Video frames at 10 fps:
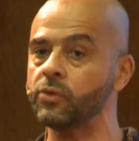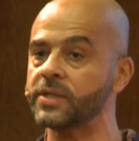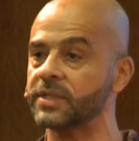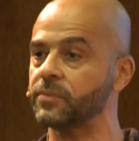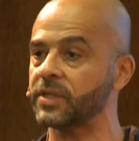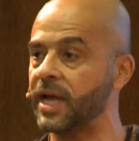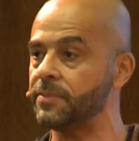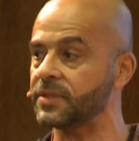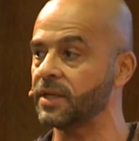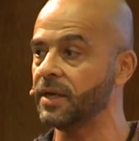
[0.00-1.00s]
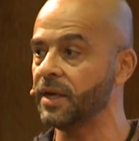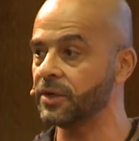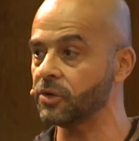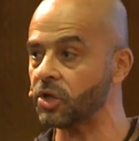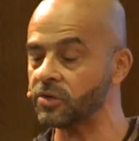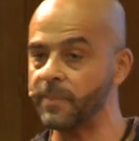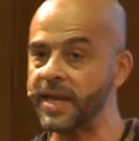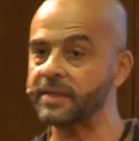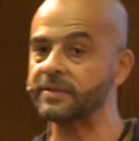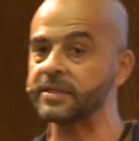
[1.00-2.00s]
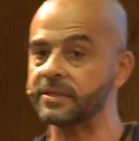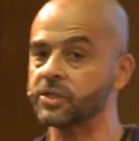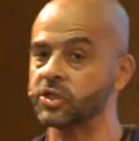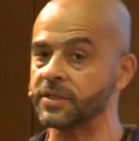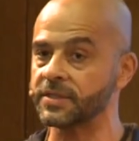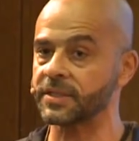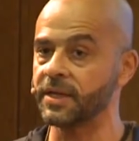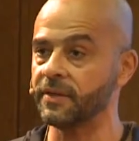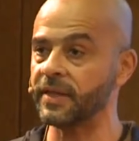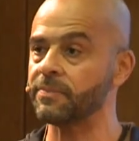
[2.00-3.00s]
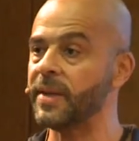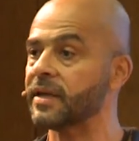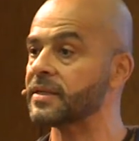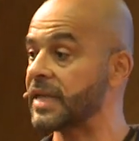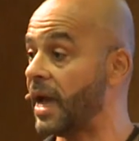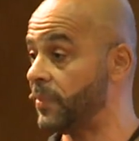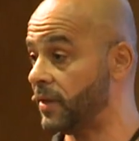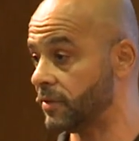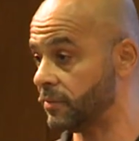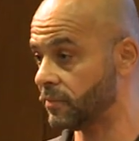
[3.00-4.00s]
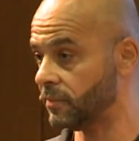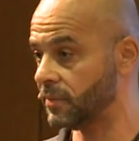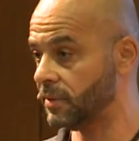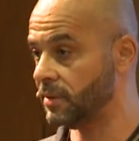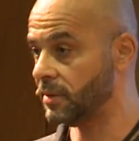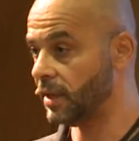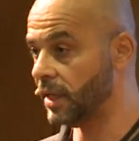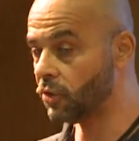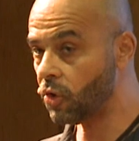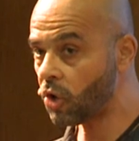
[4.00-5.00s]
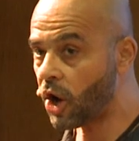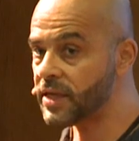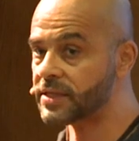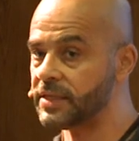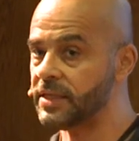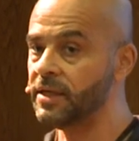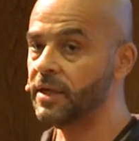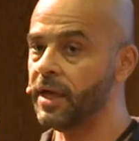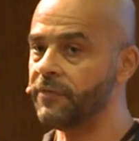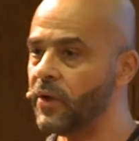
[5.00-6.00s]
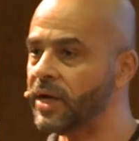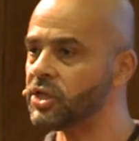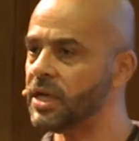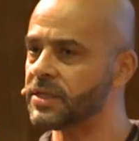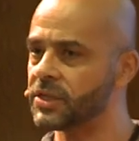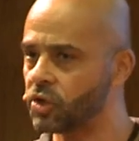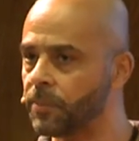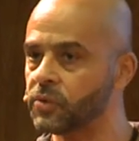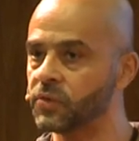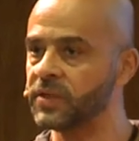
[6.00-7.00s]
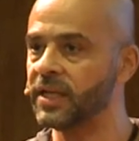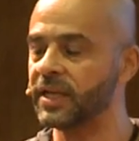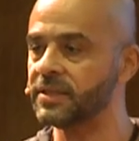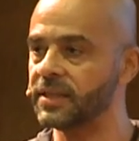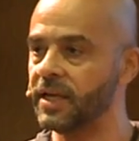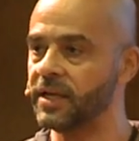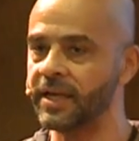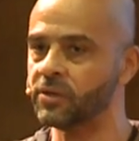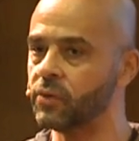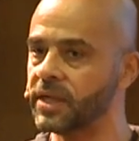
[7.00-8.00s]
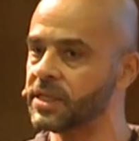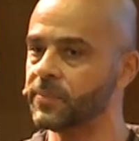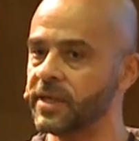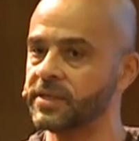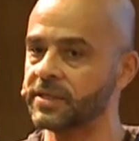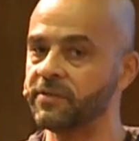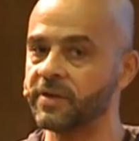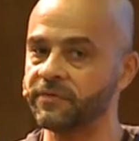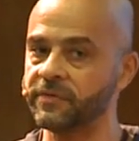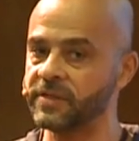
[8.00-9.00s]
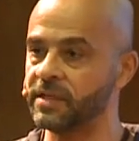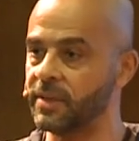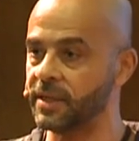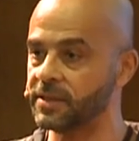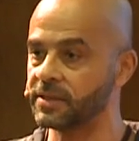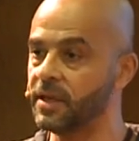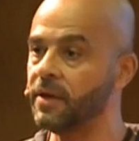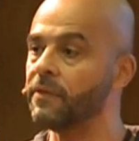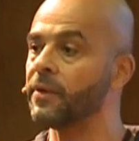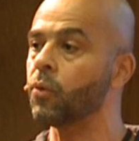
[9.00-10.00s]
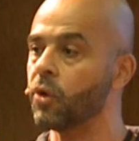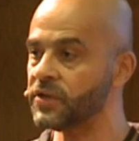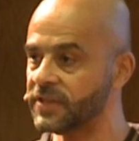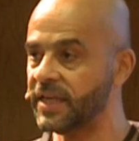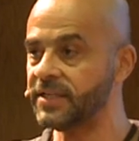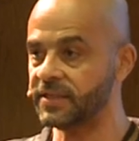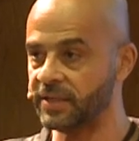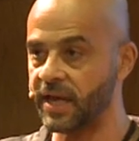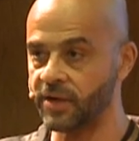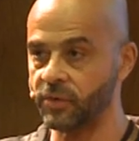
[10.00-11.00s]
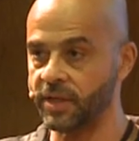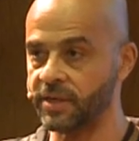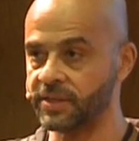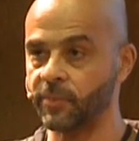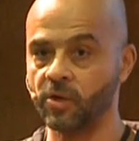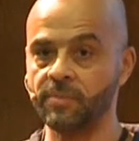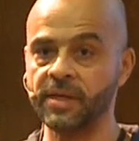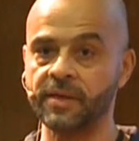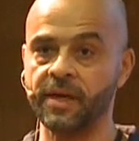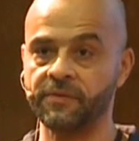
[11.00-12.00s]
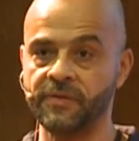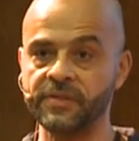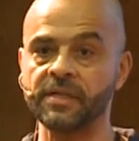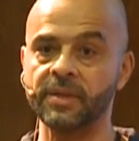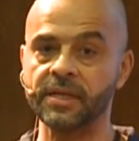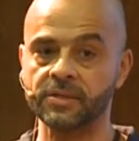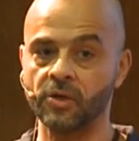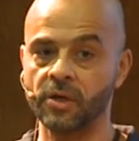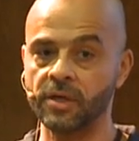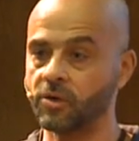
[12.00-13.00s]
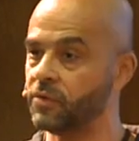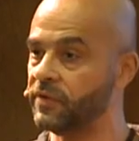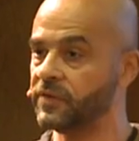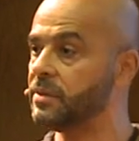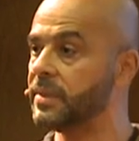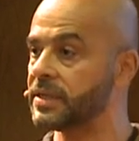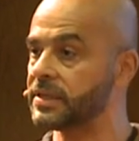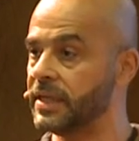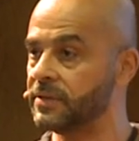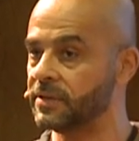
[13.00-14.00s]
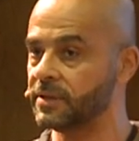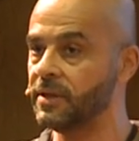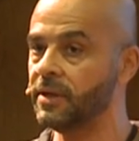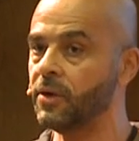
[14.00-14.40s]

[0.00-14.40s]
we sometimes not make decisions that make us happier? In all honesty, if you actually stop to think and say, Gatwick Express is every 15 minutes, the worst case scenario here is I'm going to be there 15 minutes earlier or 15 minutes later